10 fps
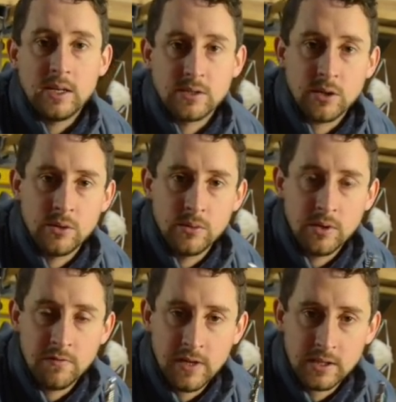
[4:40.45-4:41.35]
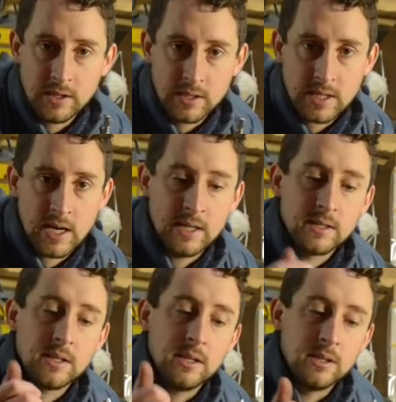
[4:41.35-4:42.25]
So the effect that this
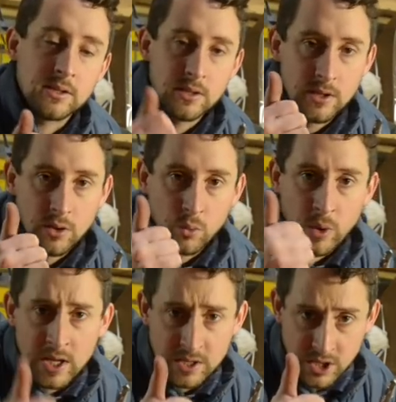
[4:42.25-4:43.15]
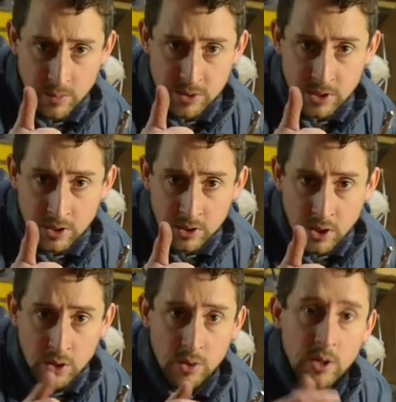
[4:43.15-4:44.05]
has is where the chips are going to
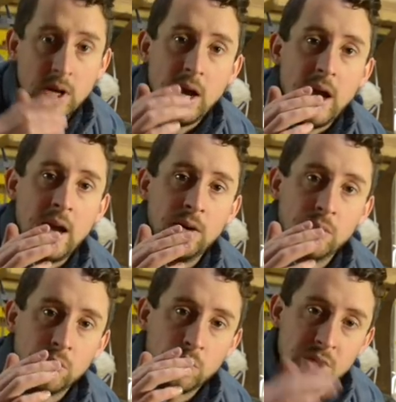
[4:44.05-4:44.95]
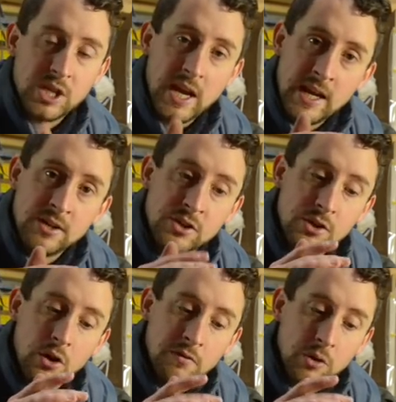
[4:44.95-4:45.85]
go and which
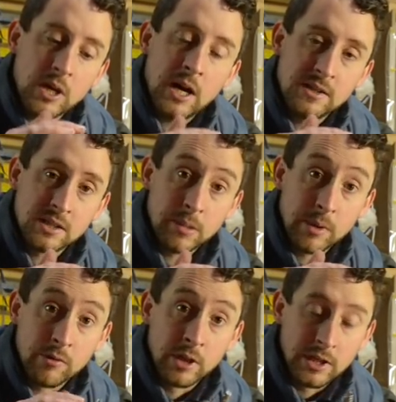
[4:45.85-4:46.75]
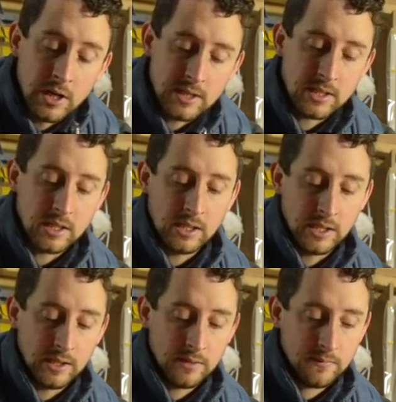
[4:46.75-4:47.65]
edge of your cut is going to be really nice and
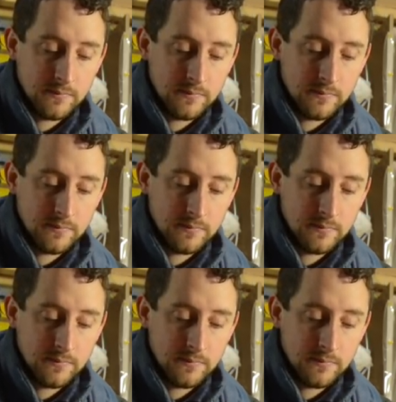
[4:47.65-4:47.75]
clean.